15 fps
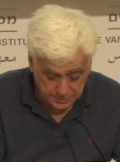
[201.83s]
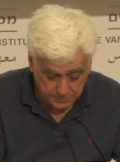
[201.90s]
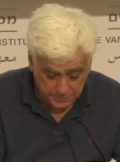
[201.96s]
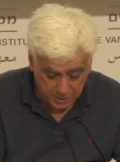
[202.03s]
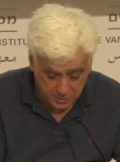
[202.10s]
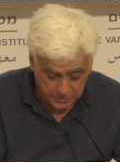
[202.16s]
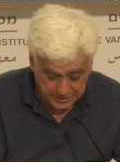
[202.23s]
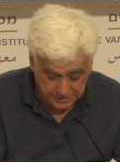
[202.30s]
a
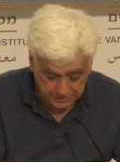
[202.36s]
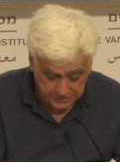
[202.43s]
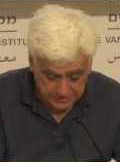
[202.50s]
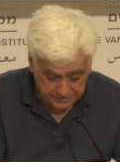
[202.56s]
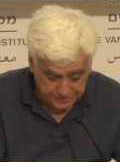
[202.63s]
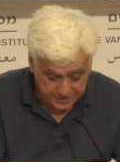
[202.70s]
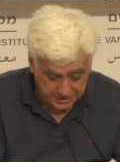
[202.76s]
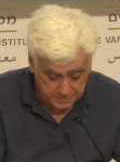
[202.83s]
power given
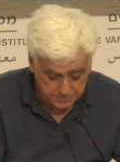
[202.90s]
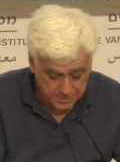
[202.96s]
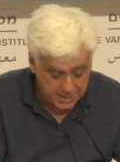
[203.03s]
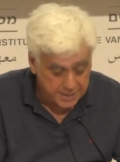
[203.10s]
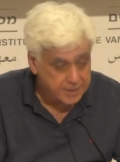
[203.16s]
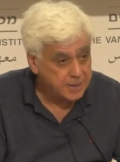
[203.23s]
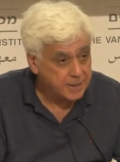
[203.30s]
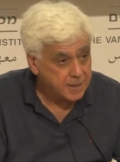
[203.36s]
effect
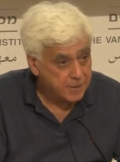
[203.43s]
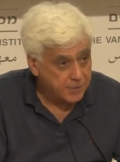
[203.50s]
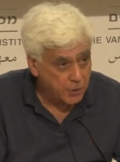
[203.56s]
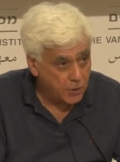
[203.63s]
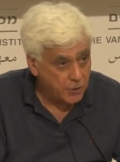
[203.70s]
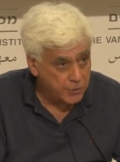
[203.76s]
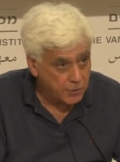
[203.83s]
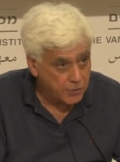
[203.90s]
by the
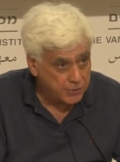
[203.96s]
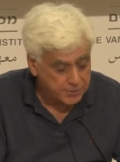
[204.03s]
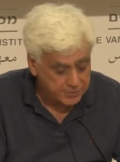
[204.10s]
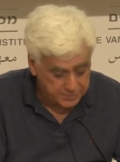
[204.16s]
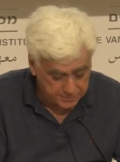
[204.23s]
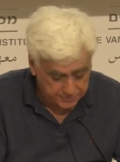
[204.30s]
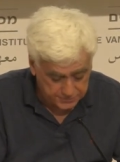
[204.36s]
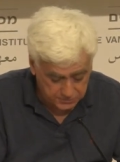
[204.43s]

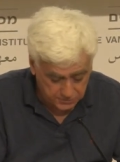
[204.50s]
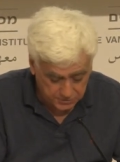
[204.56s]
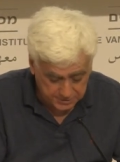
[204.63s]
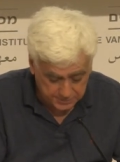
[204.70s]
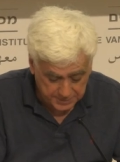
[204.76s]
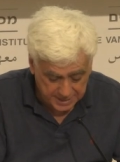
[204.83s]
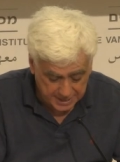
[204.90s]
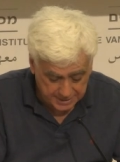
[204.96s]
authoritative
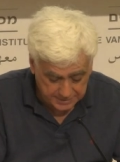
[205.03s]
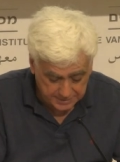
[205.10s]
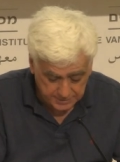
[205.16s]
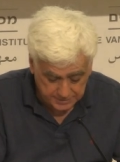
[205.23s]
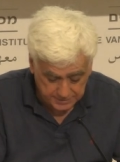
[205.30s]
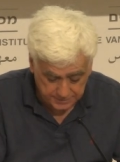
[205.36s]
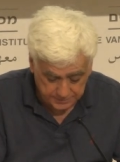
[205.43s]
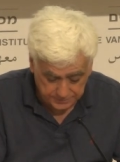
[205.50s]
source behind it,